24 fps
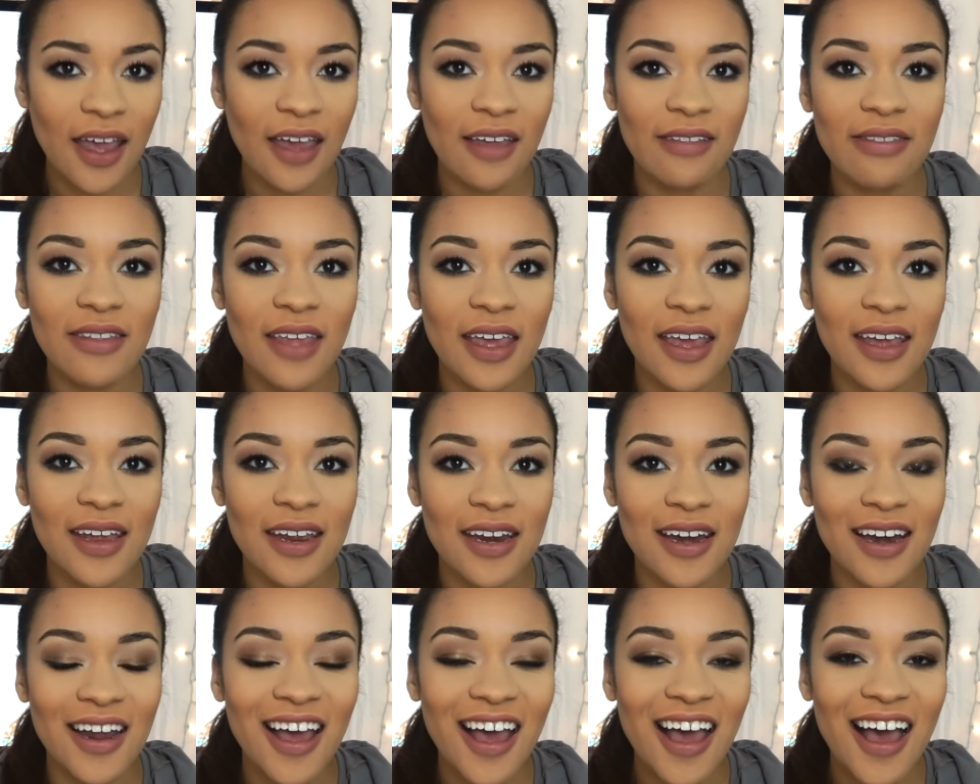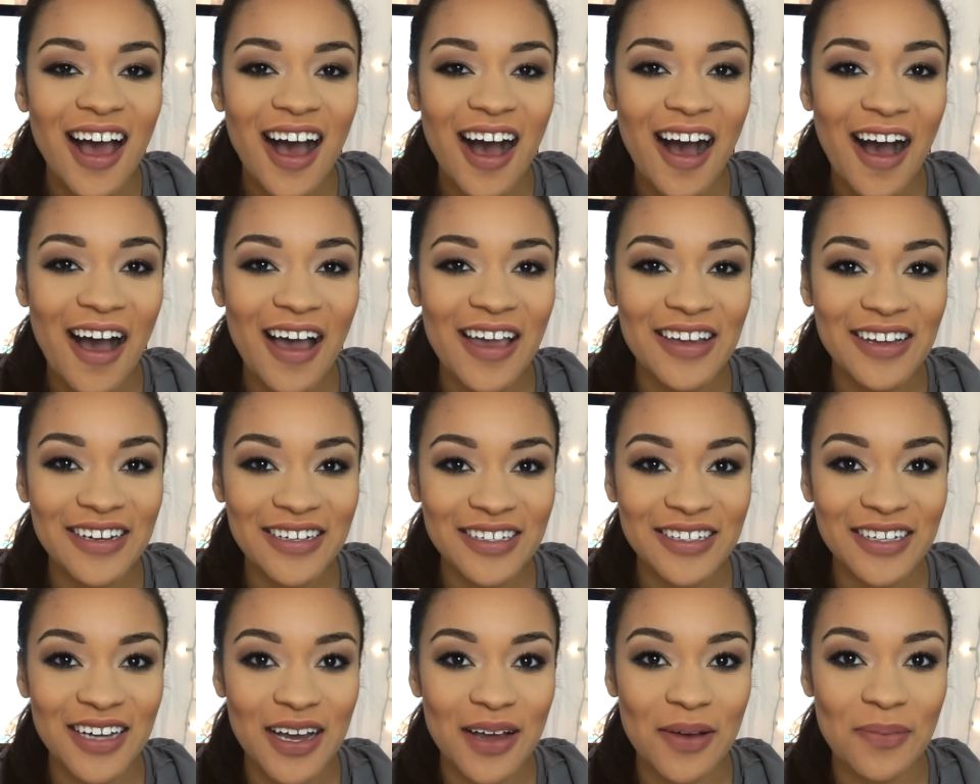And then I
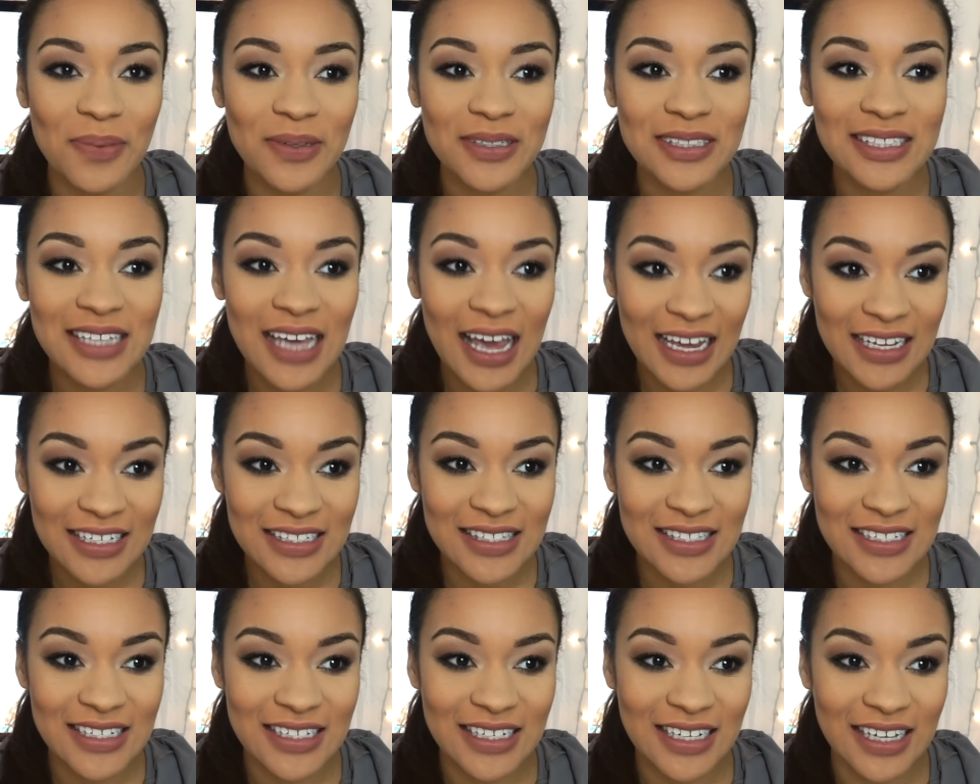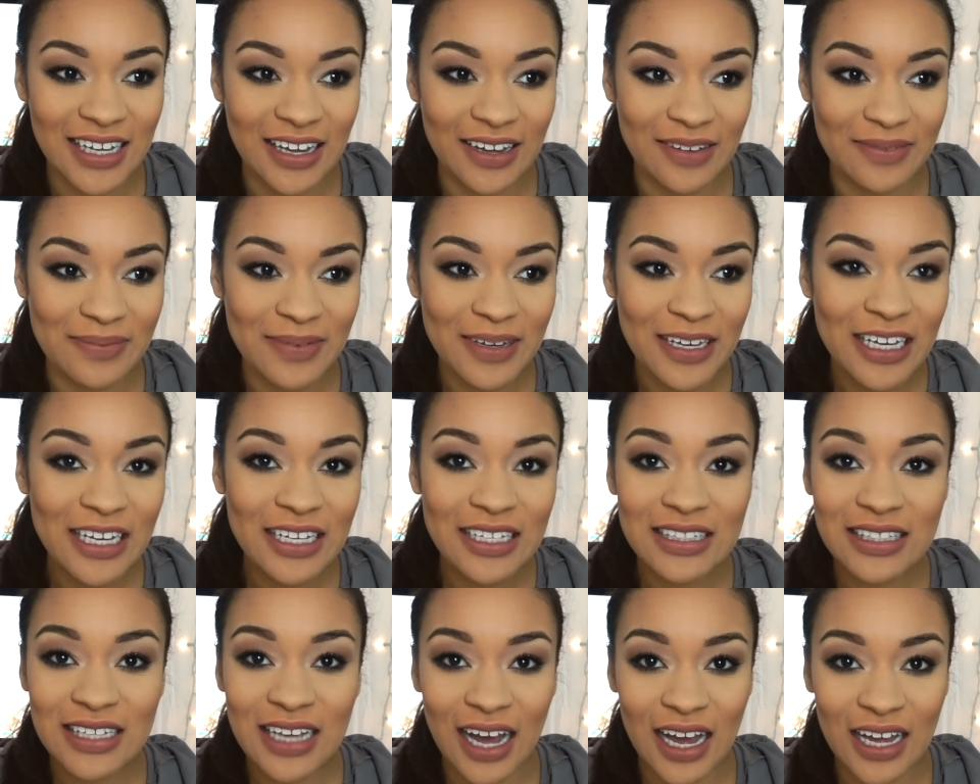ended up texting him
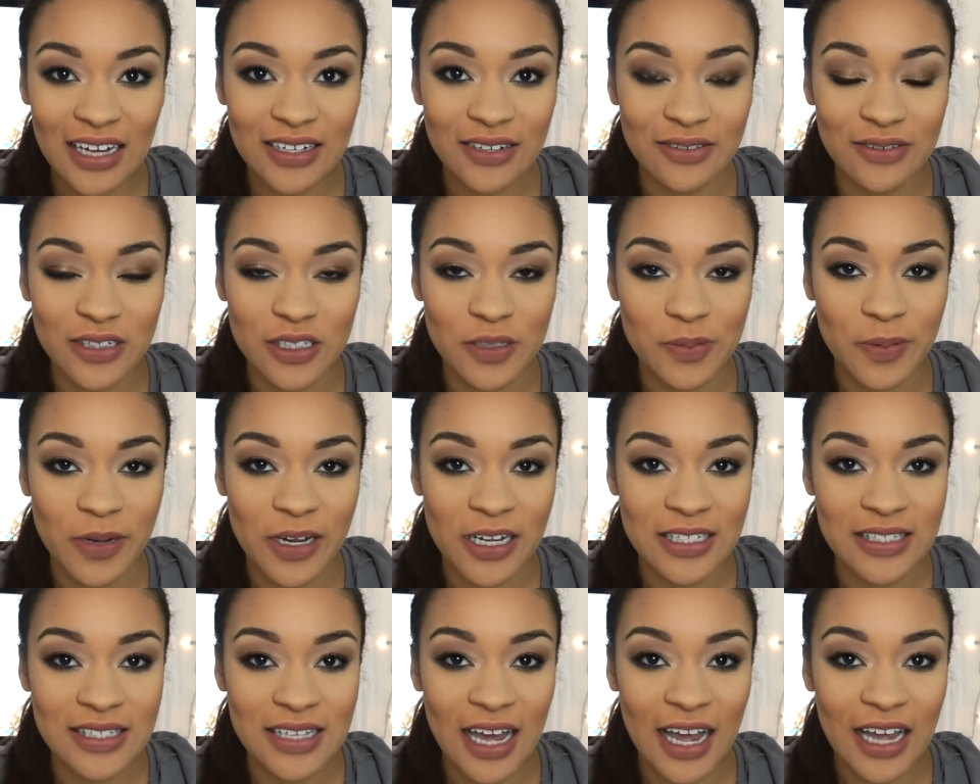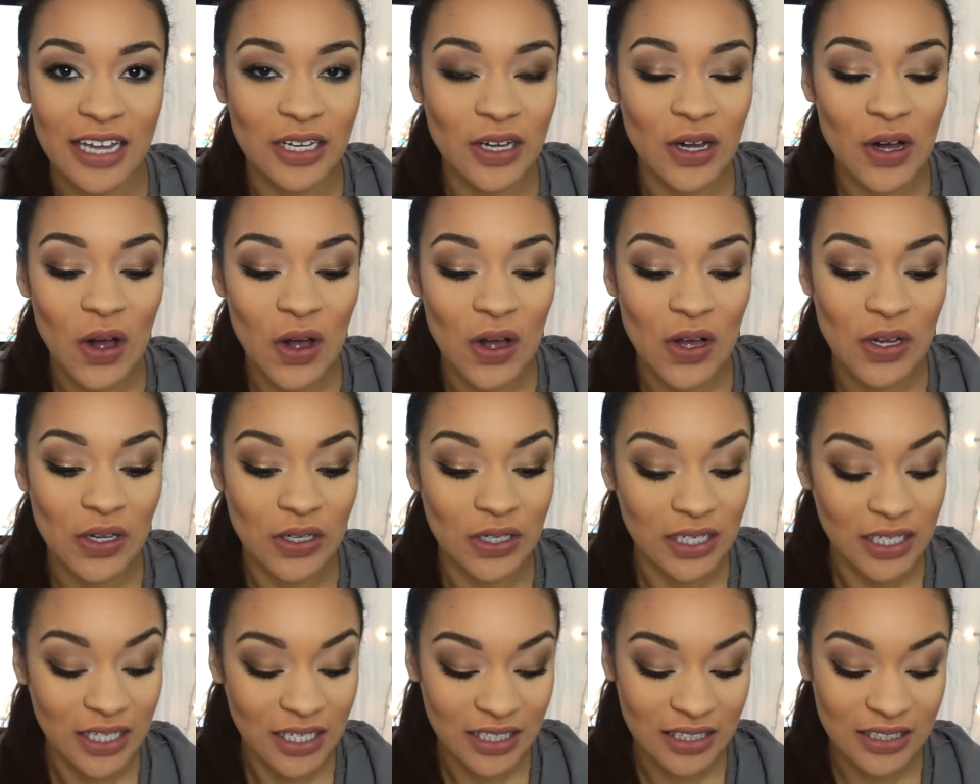got no response. I
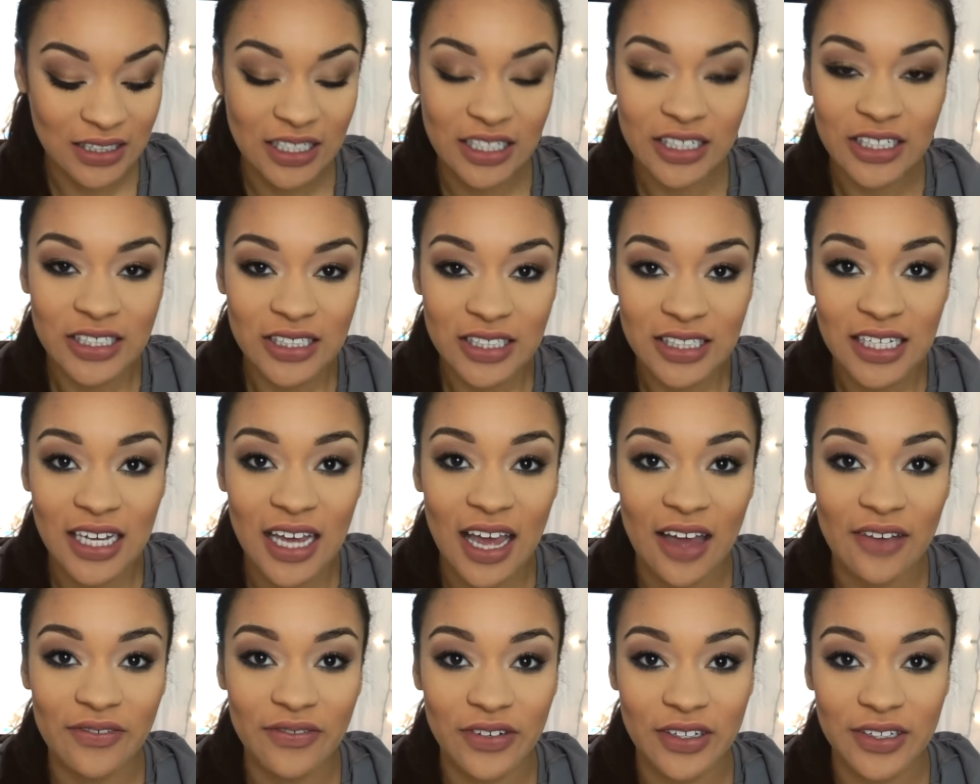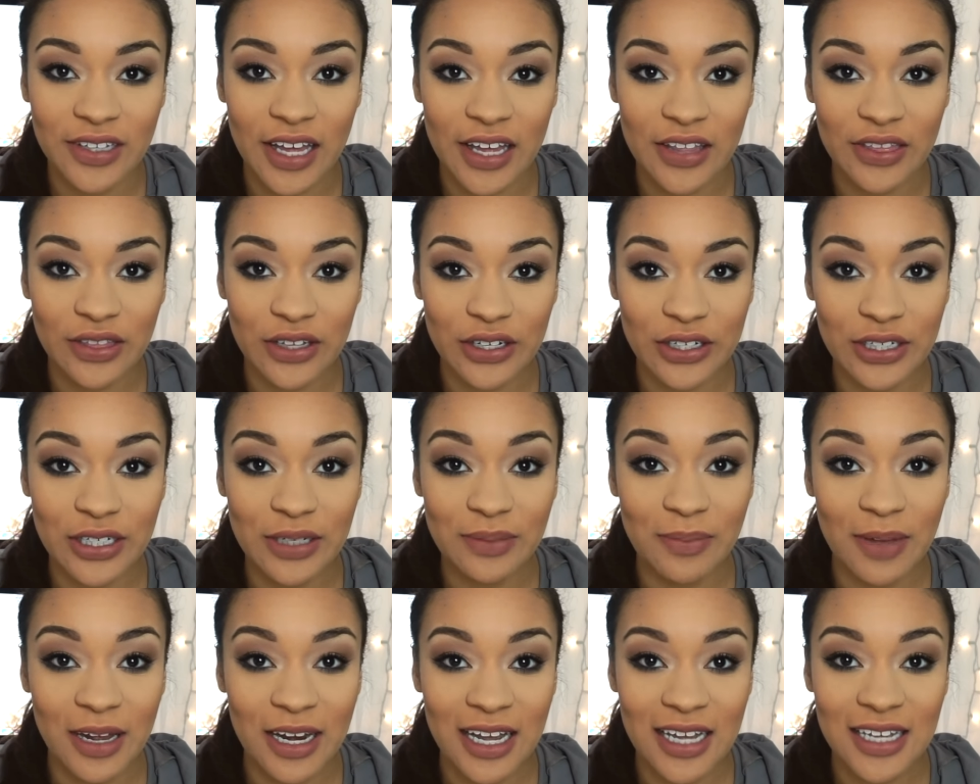called literally every like 30
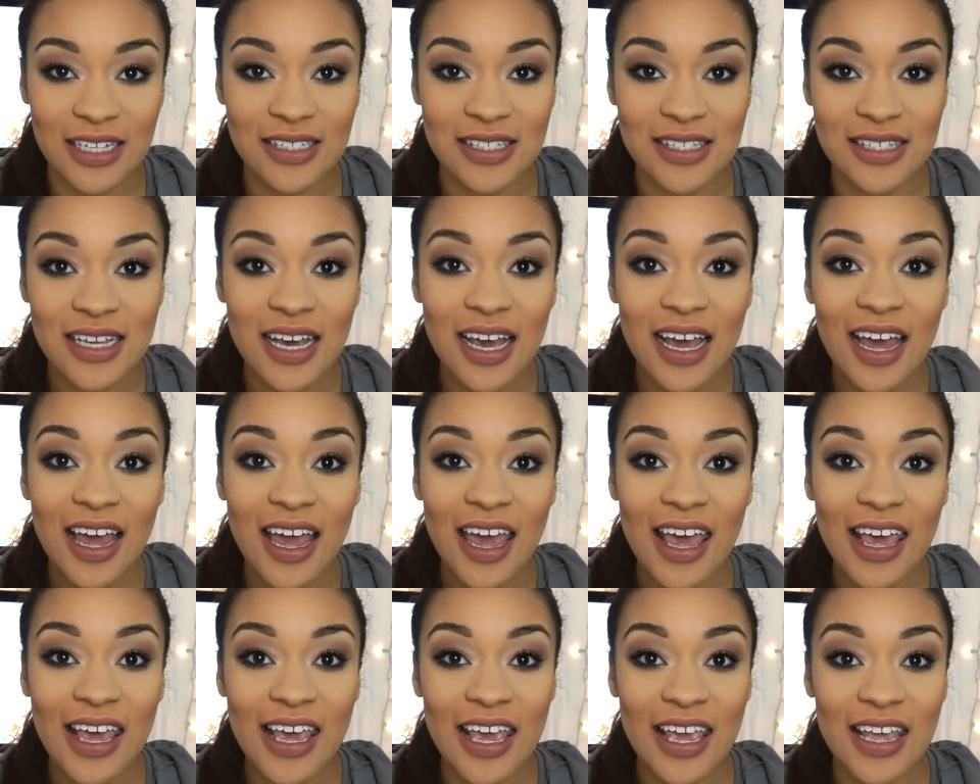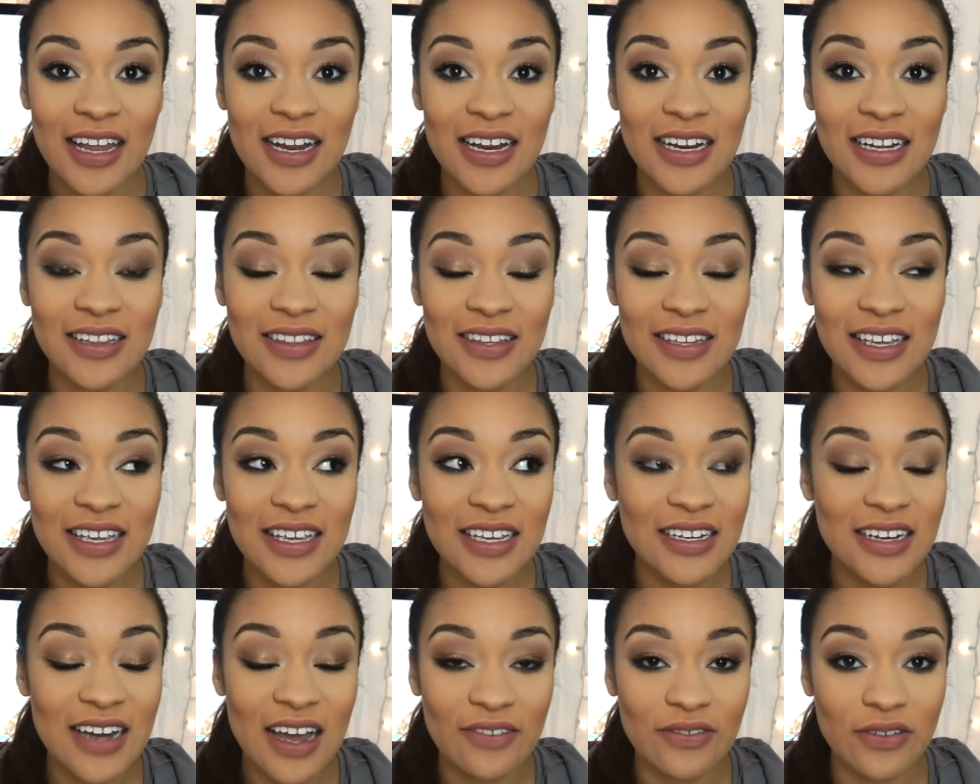minutes and
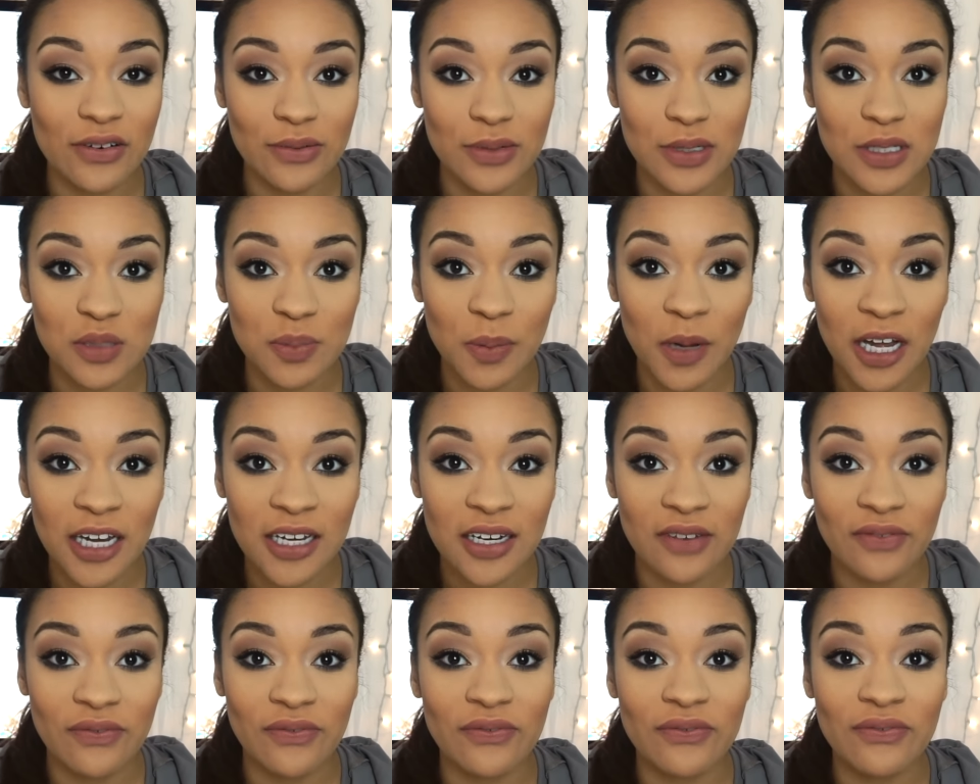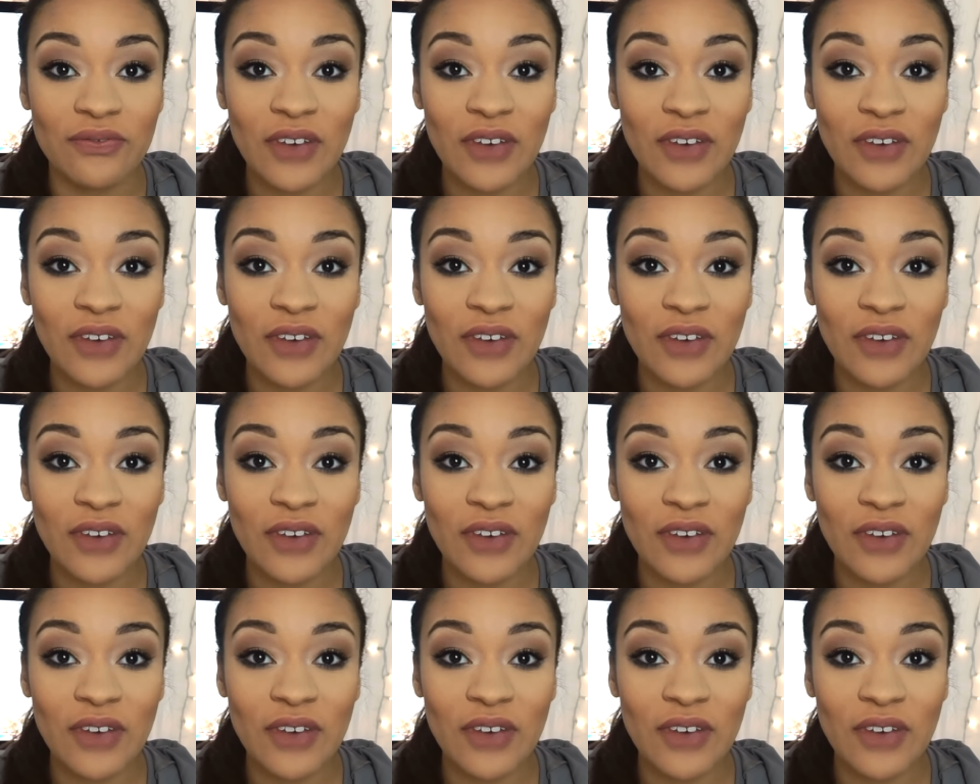he never responded.